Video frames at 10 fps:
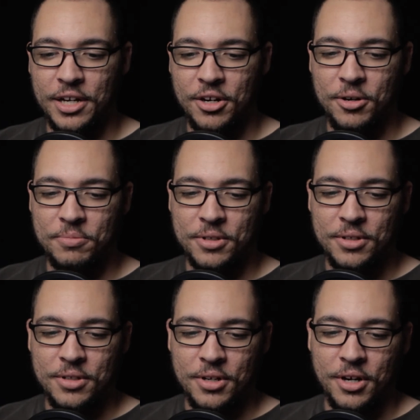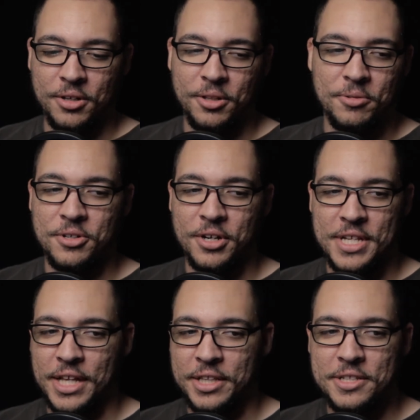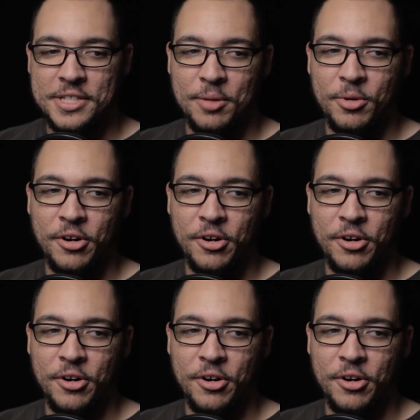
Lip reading: her clothes are exactly the same. Her